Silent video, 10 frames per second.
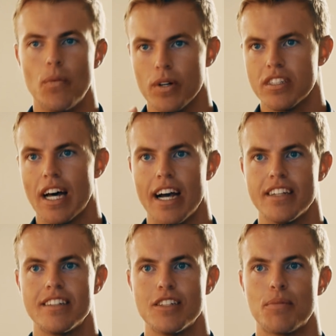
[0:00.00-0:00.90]
What's the
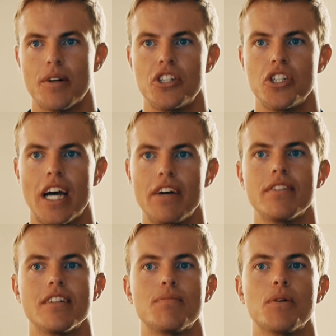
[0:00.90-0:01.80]
highest inspiration you have
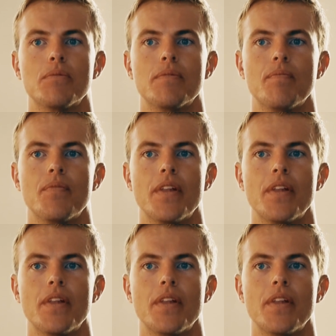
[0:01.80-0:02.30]
in this moment?